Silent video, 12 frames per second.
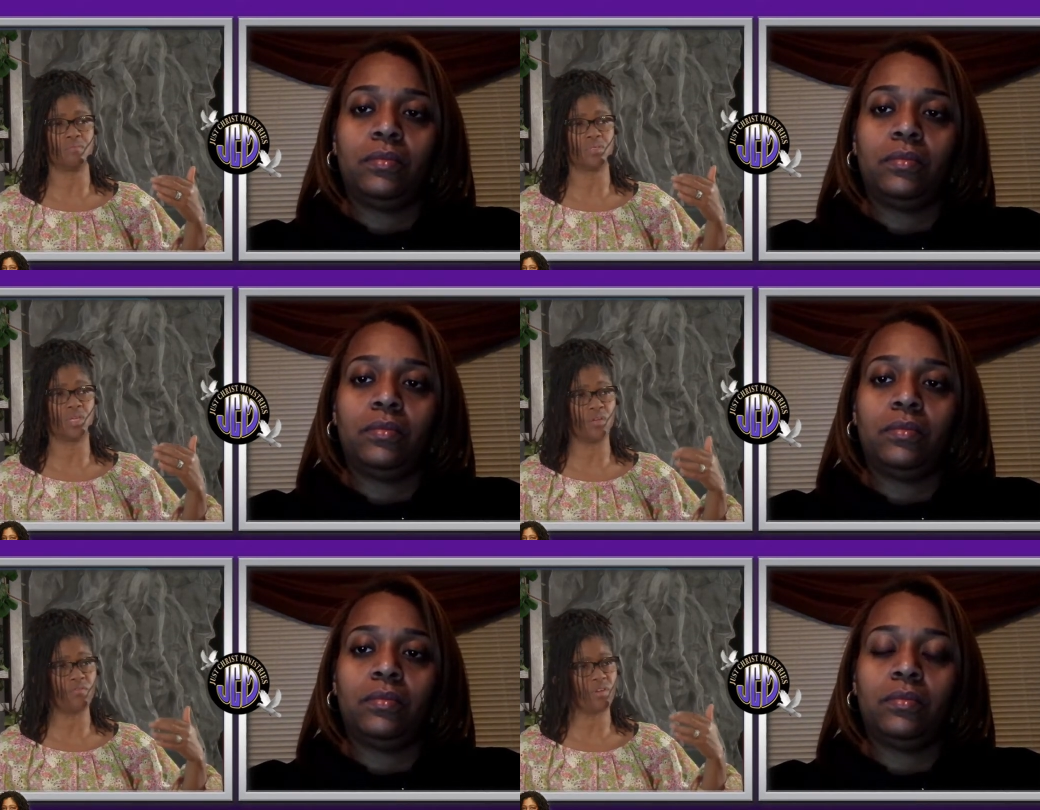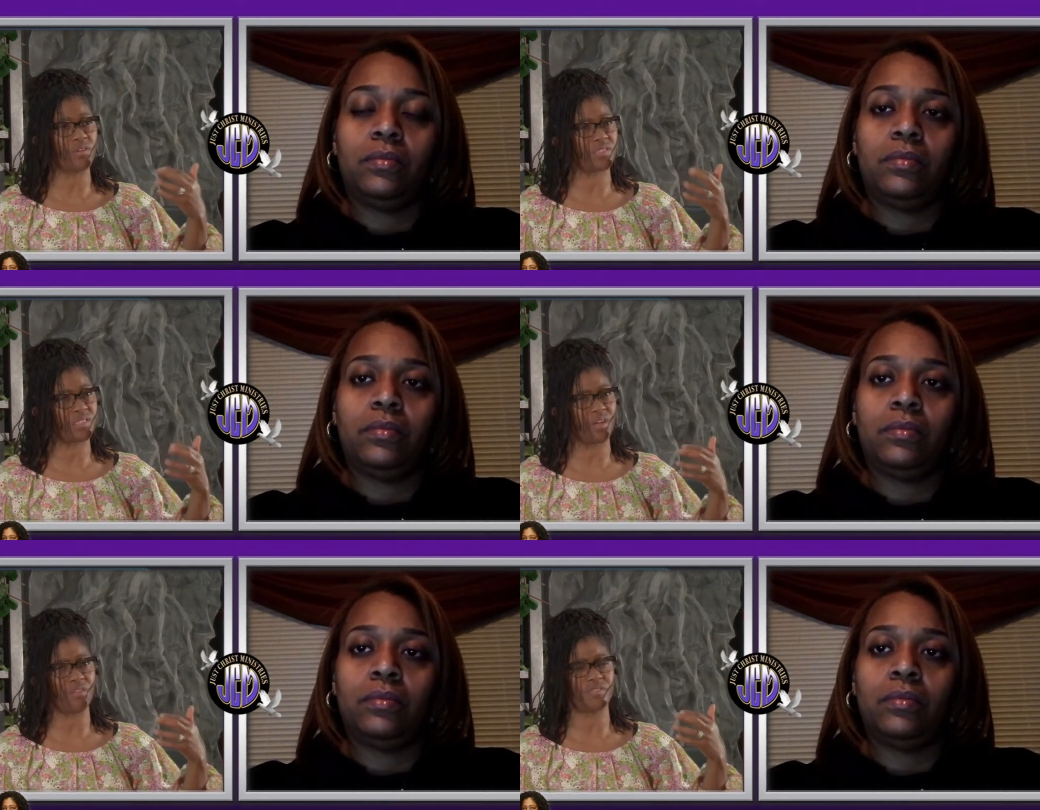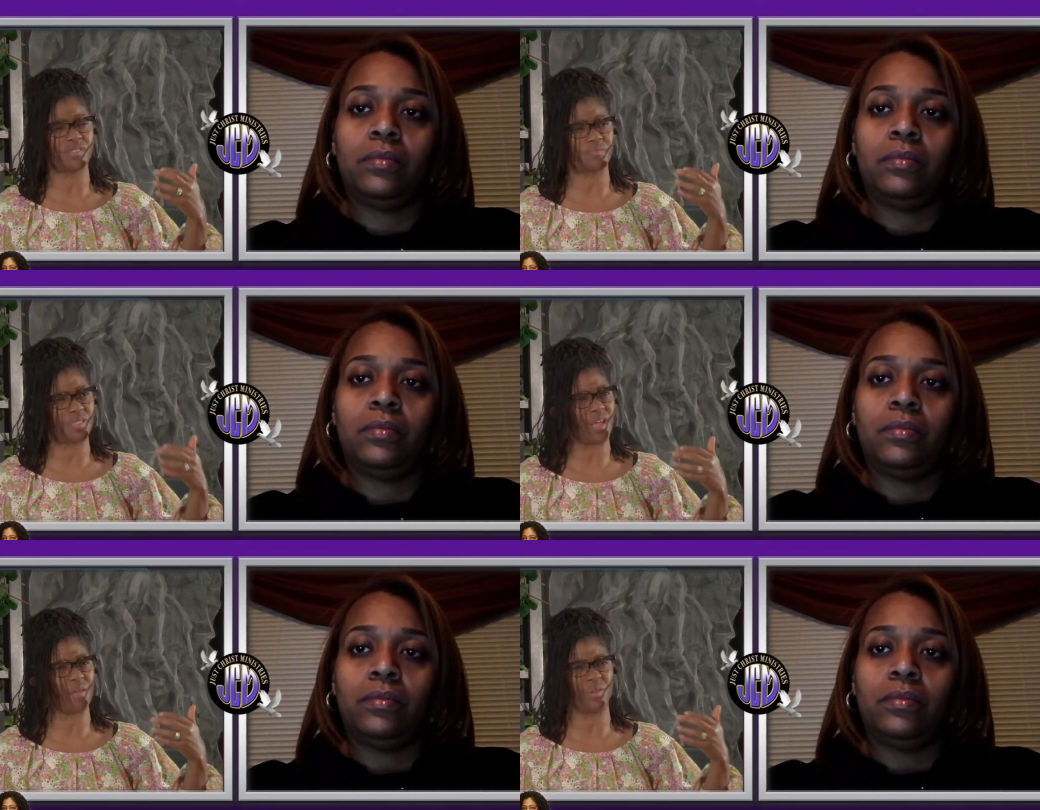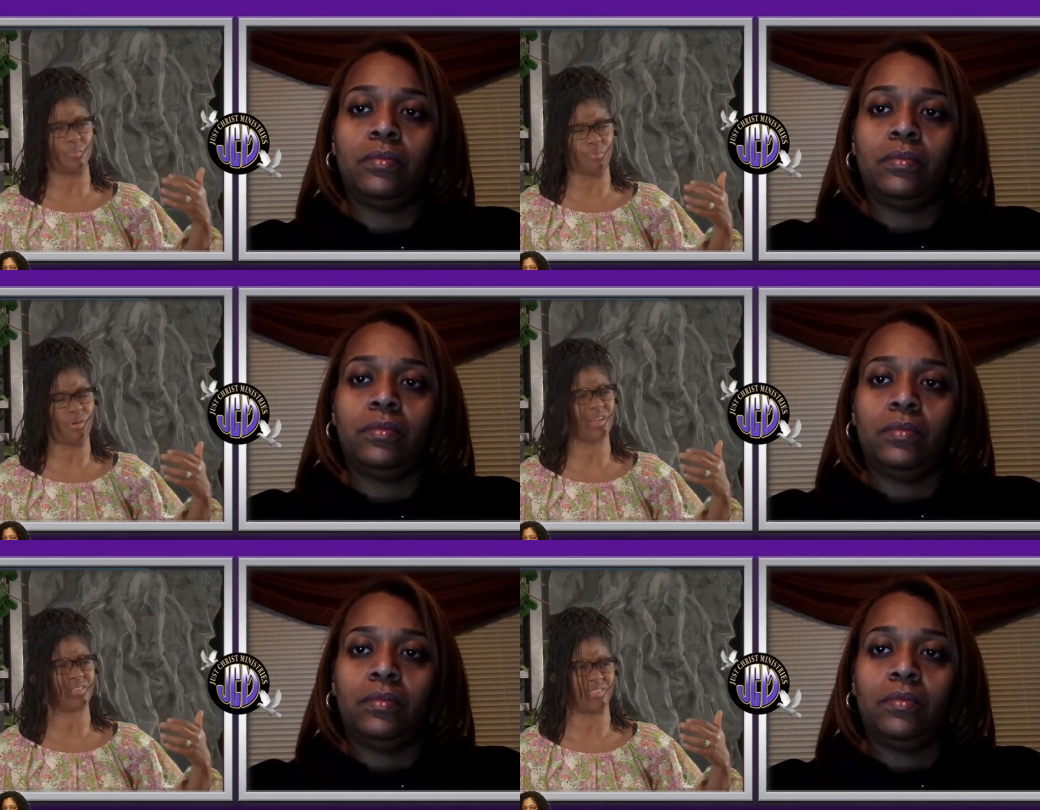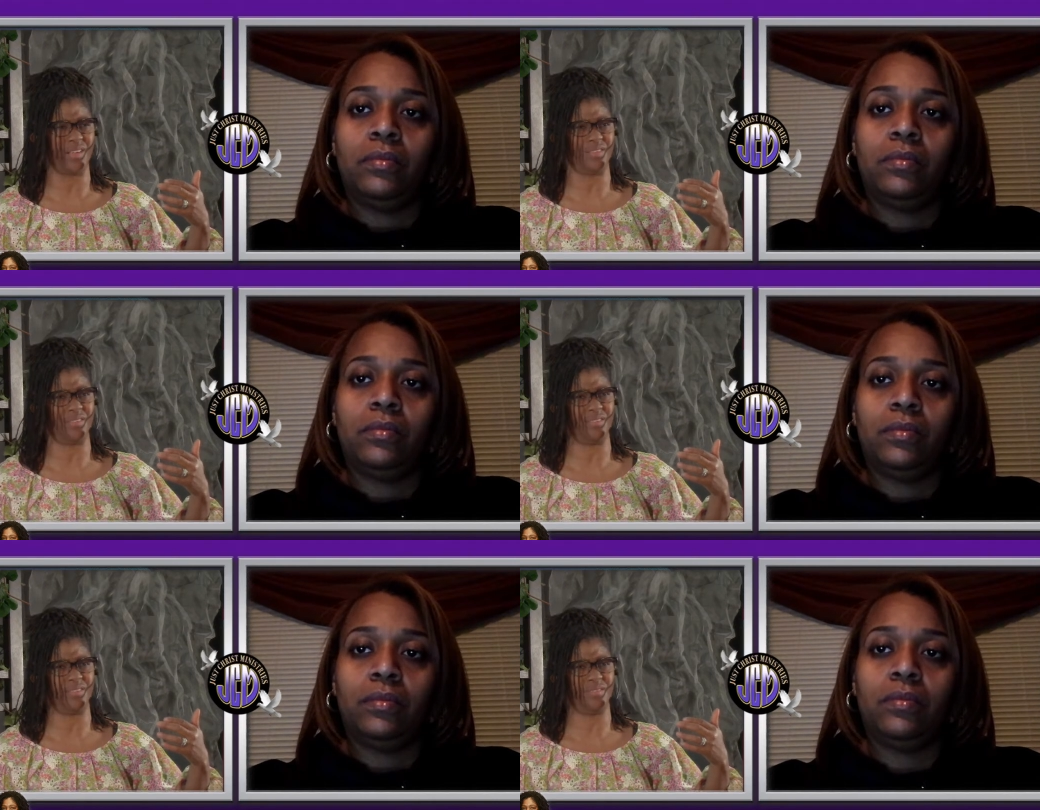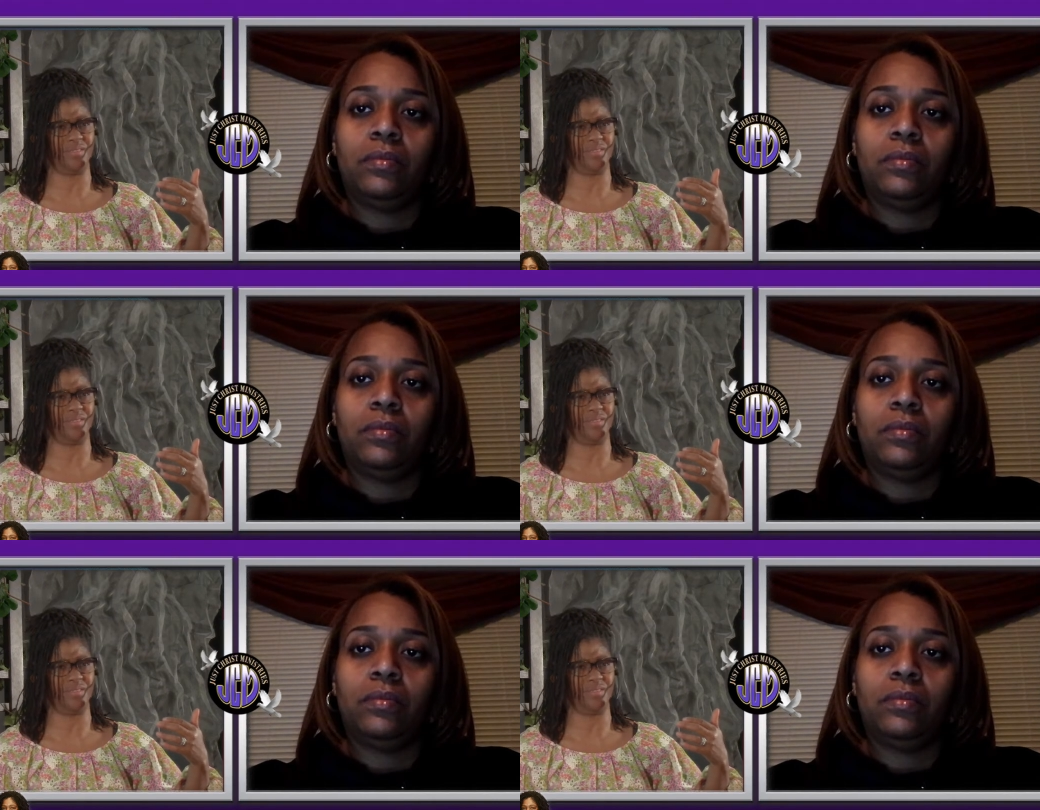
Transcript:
Speaker 1: give yourself some time to process.